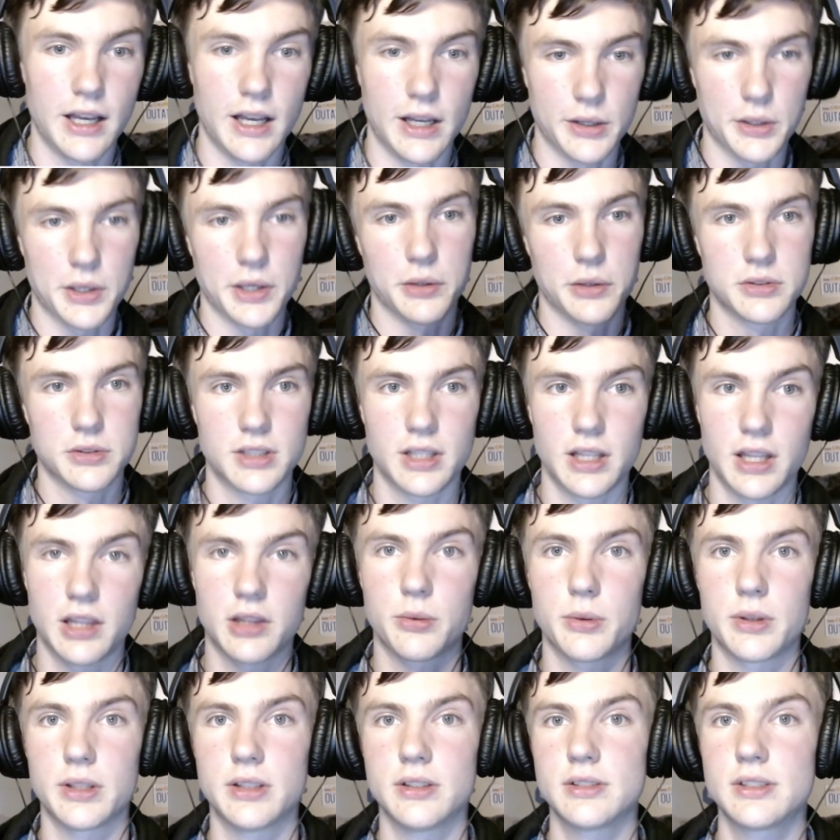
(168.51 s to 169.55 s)
I'll get onto the other
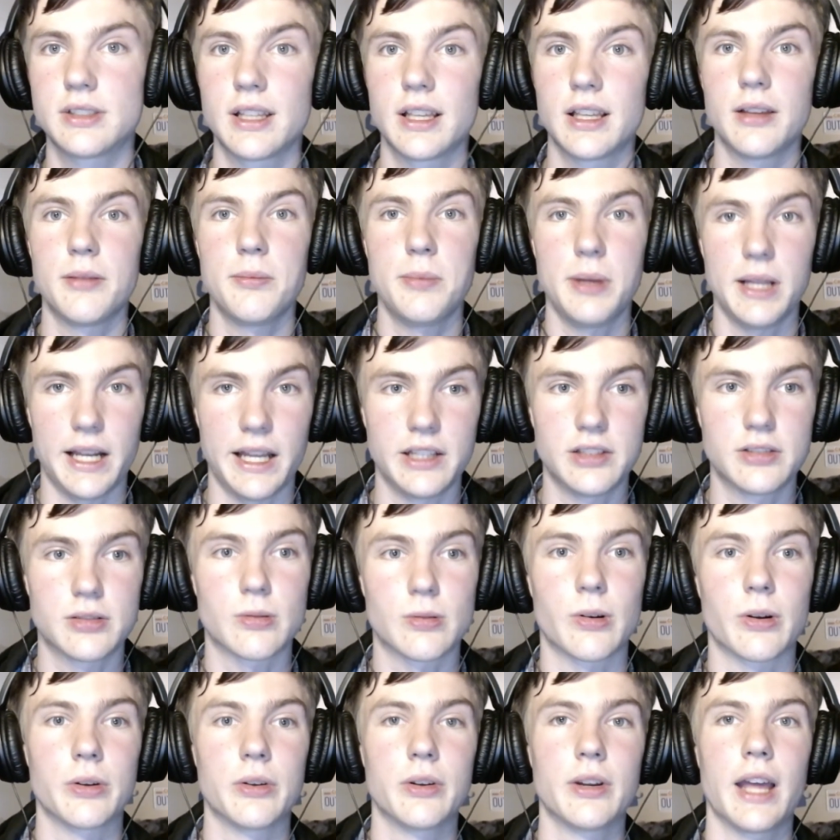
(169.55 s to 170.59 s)
ones a bit later
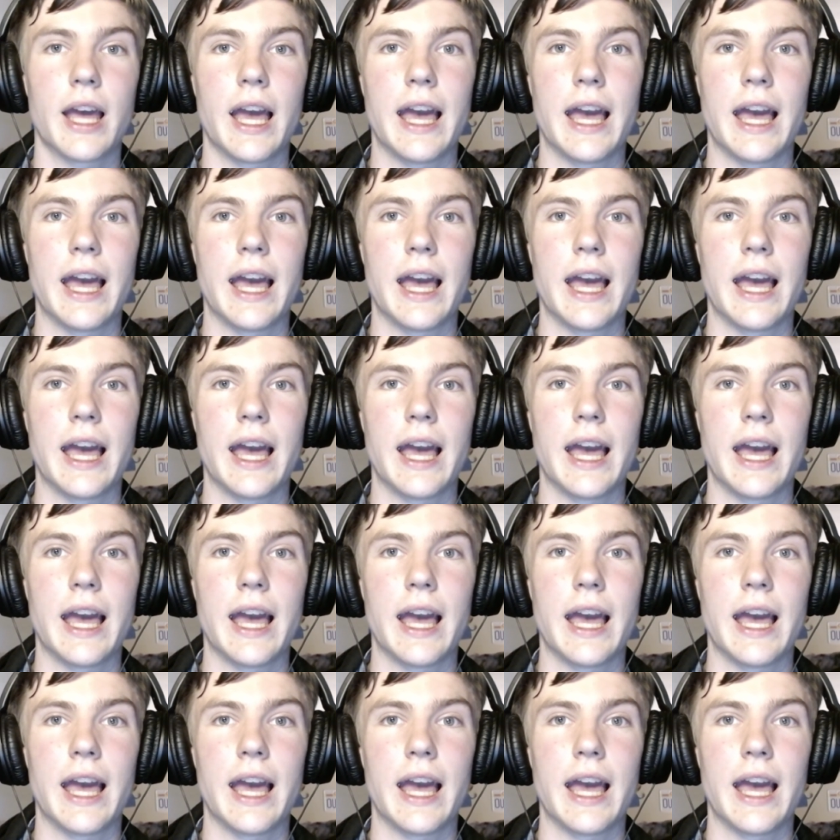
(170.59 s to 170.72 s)
on